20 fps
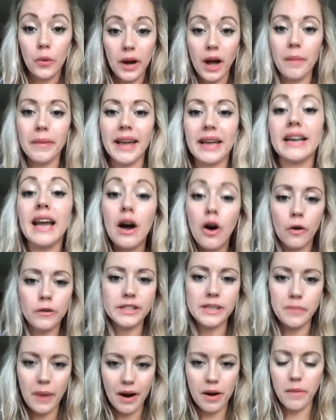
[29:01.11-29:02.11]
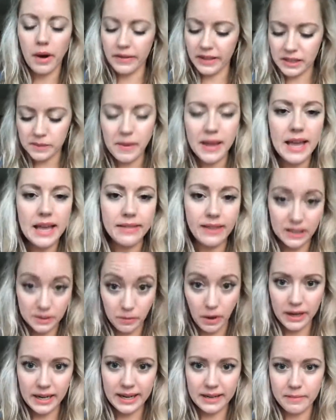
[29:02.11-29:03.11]
are coming in. Now, obviously, bear in mind, that's me, that's
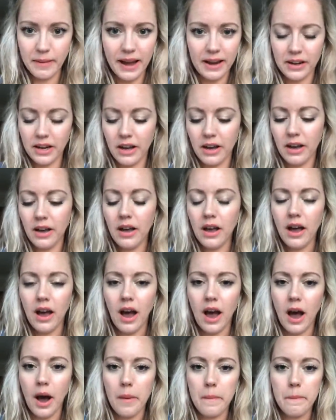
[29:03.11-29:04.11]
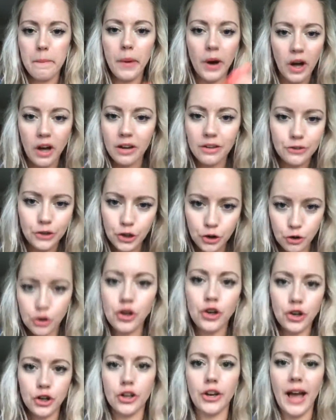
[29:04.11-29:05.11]
my lead magnet. But you
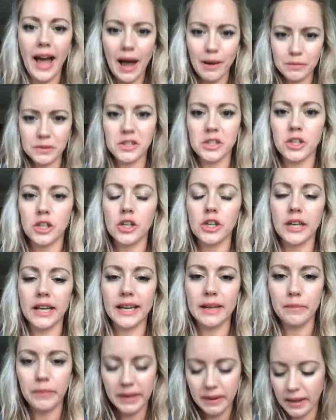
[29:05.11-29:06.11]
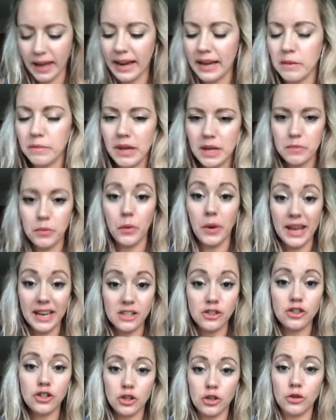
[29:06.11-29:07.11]
can absolutely be getting people
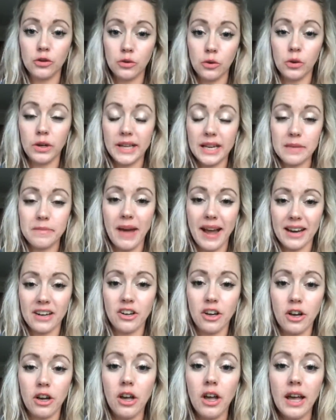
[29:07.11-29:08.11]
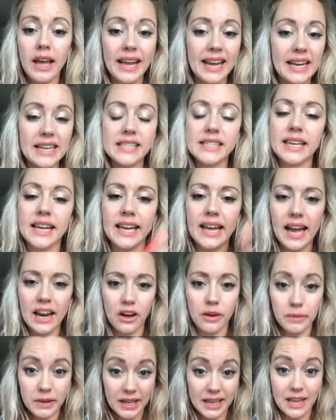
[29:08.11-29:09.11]
into your lead magnet easily. And I'm
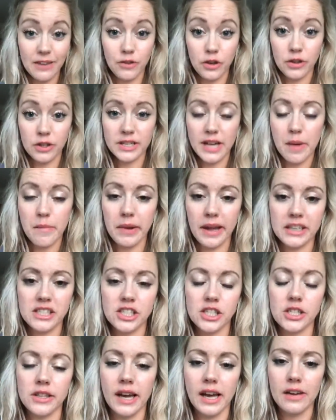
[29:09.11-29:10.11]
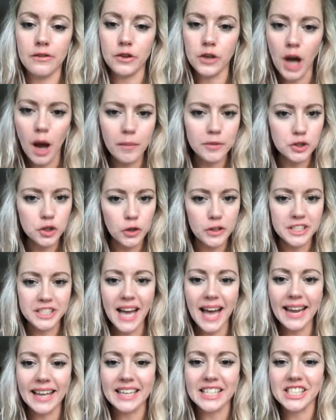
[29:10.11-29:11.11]
going to give you the template to do that if you come and join the
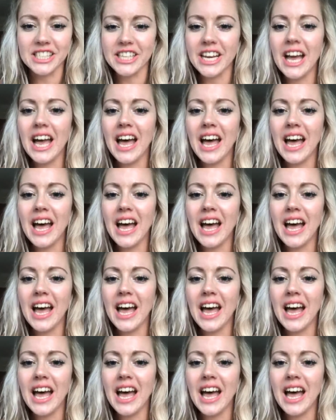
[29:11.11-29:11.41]
challenge.